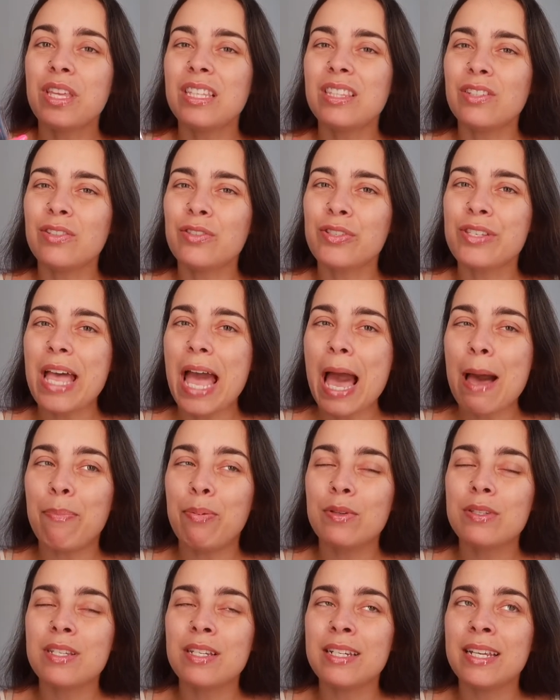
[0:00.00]
think there's
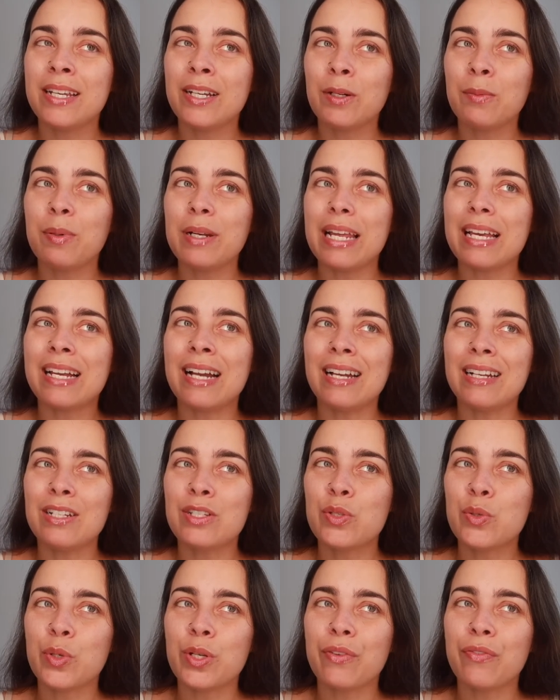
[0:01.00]
apples in here, but I kind of
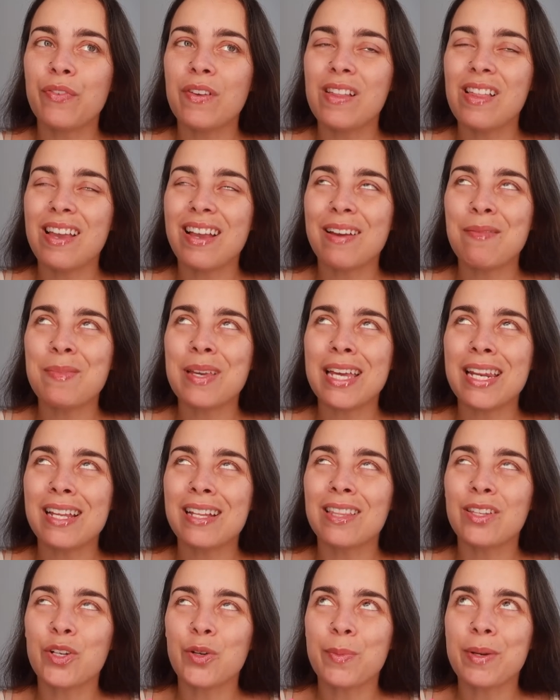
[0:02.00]
sort of feel like I'm getting
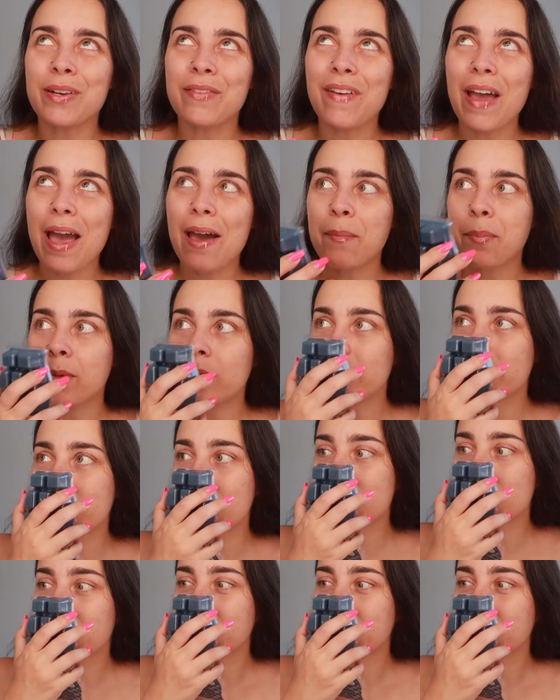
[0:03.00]
a little bit of apples.